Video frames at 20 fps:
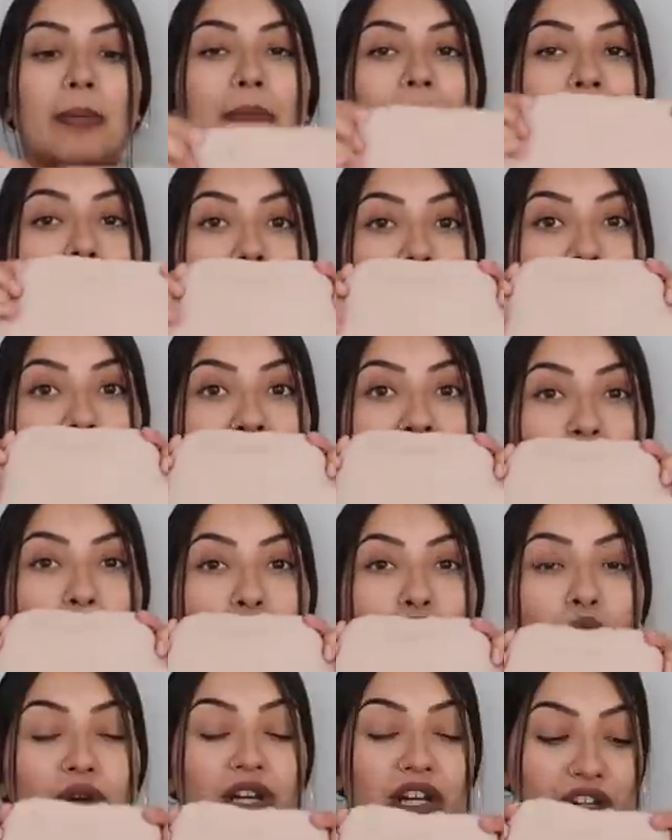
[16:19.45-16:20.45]
But what I
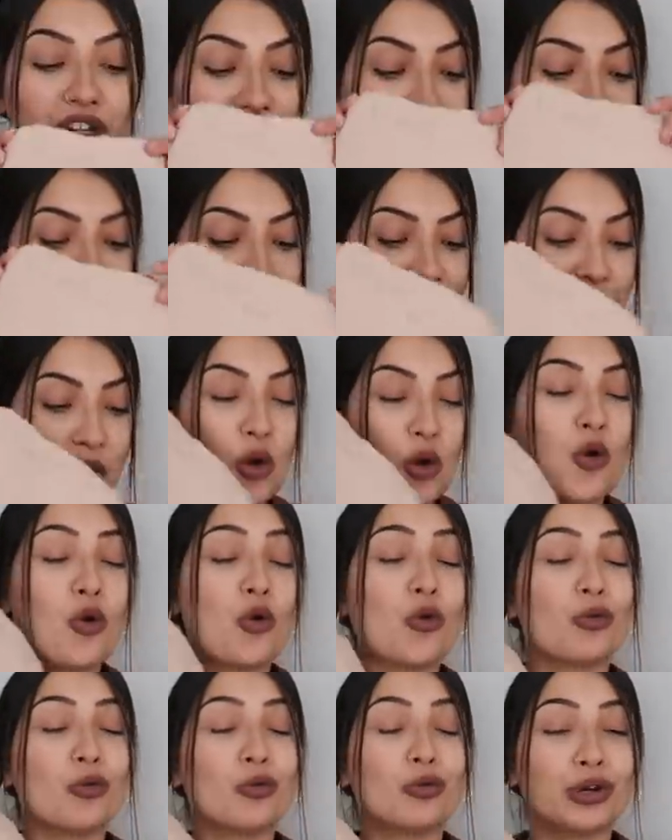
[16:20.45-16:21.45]
really,
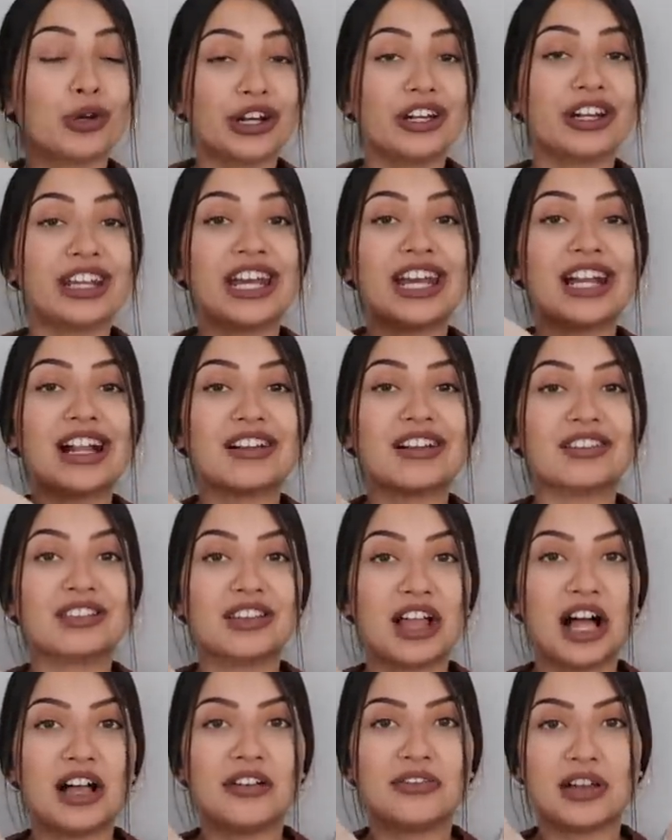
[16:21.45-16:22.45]
really
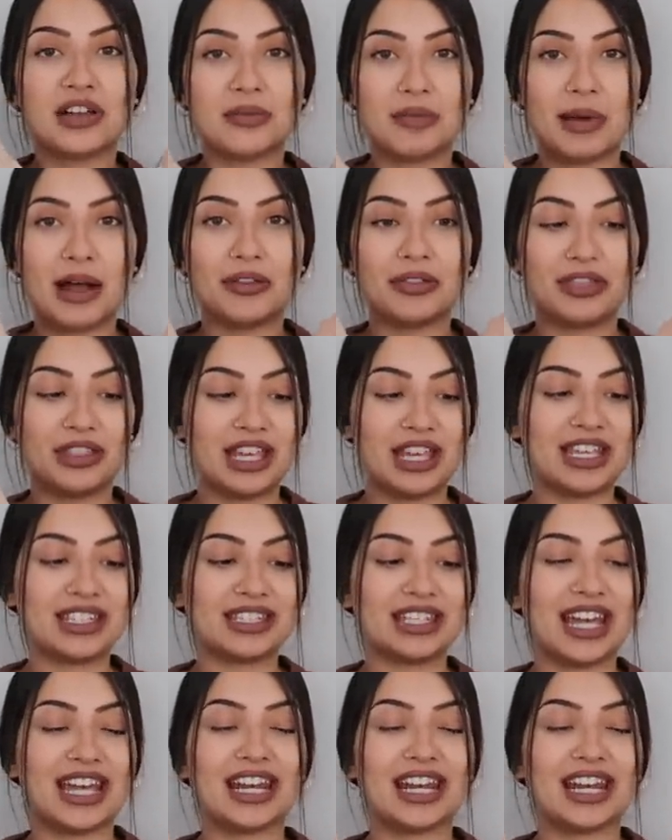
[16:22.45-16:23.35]
love about these,